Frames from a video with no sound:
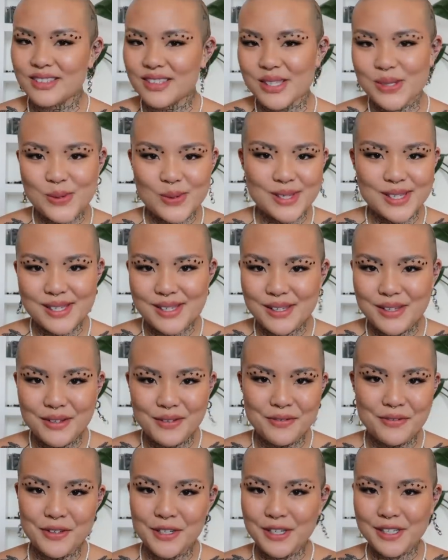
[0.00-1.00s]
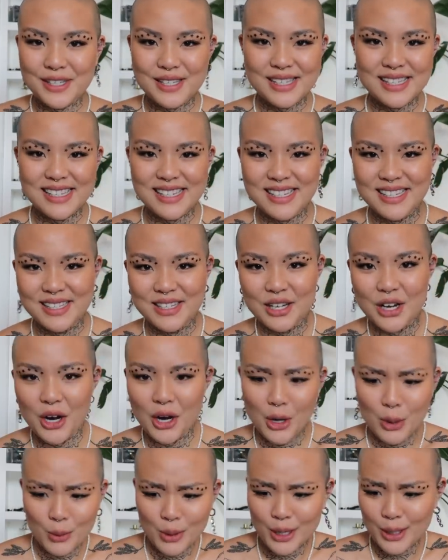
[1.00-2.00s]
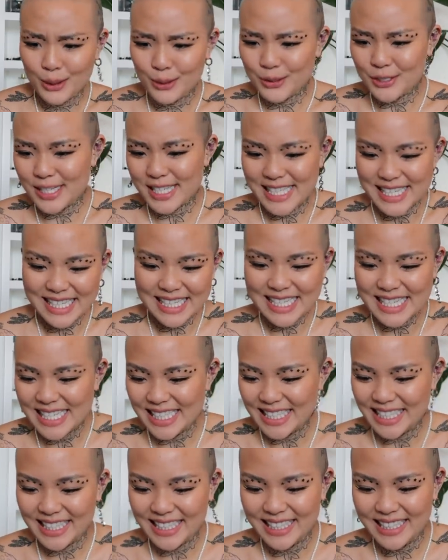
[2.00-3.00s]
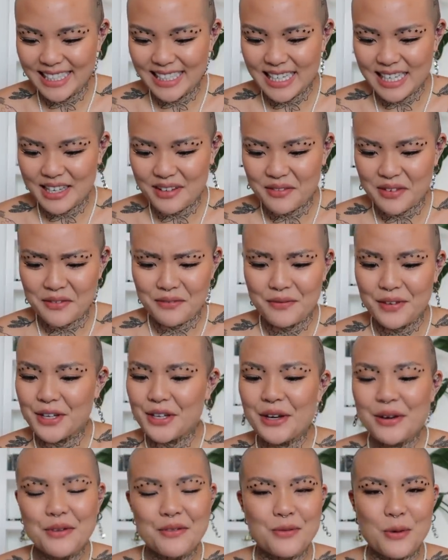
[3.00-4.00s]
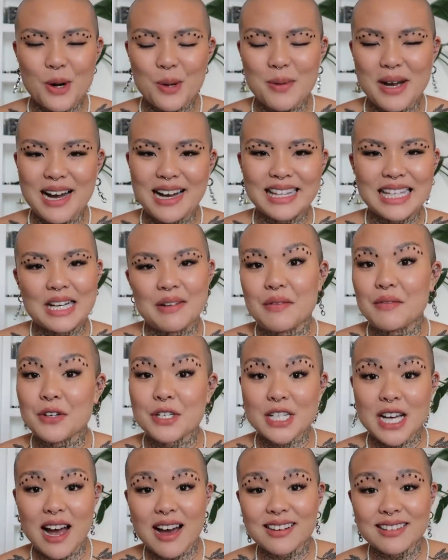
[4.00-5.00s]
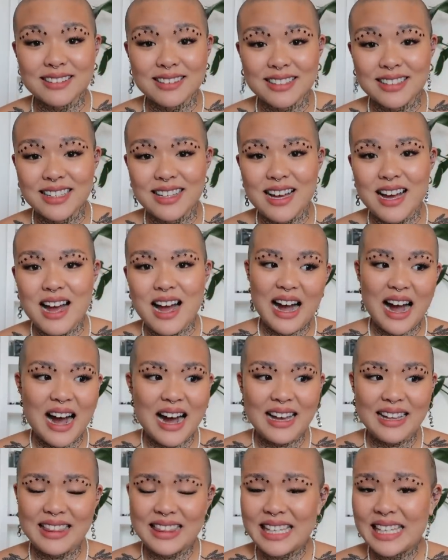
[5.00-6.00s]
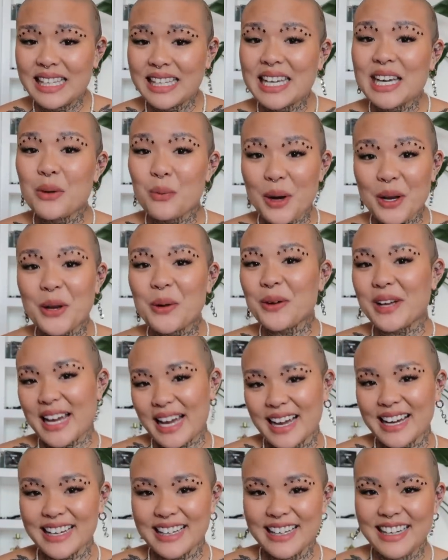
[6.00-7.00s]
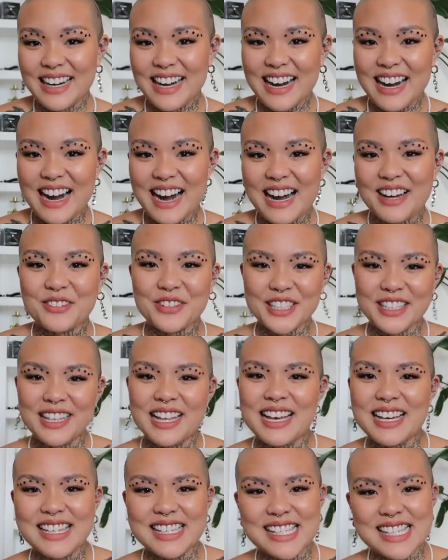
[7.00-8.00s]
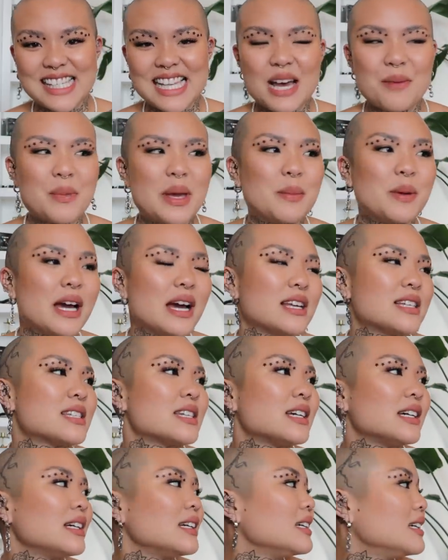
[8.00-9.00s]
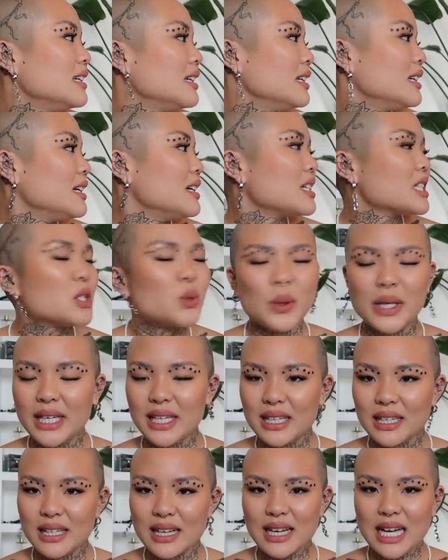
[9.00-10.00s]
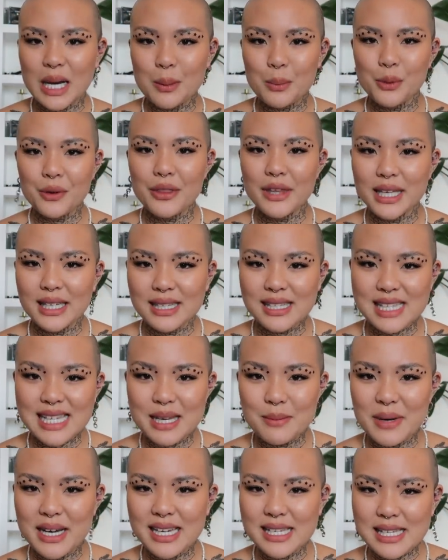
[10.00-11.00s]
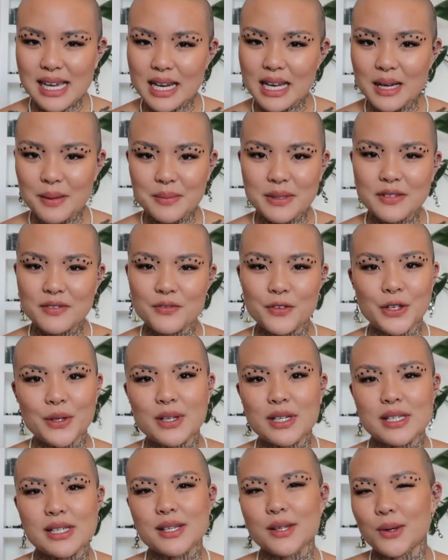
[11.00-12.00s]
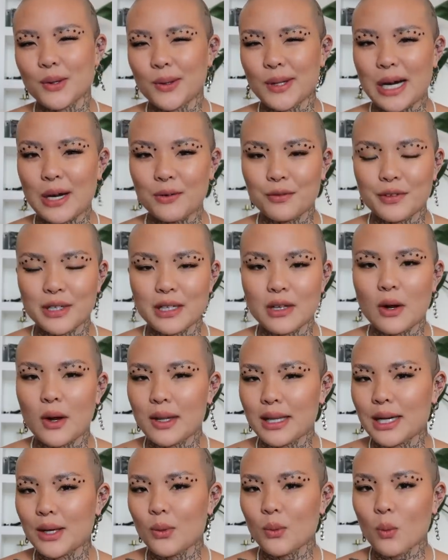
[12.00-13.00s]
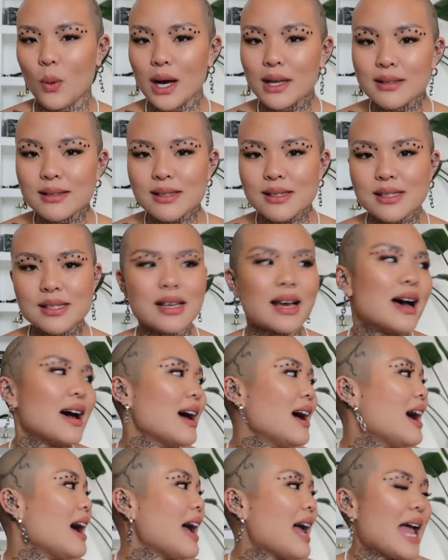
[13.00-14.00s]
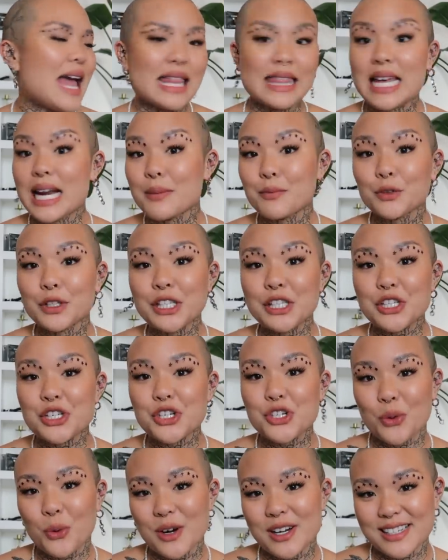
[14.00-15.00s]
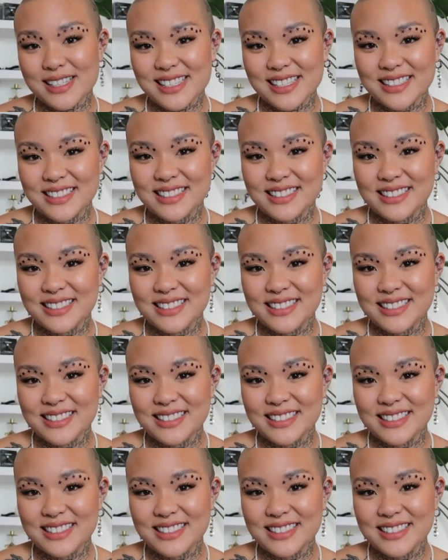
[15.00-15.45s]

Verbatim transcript: This was the first OOTD video format that I've ever done. I think it went okay. I realized that maybe I had to tweak a couple things in my setup for you to see the whole outfit all at once. And then I'm really short.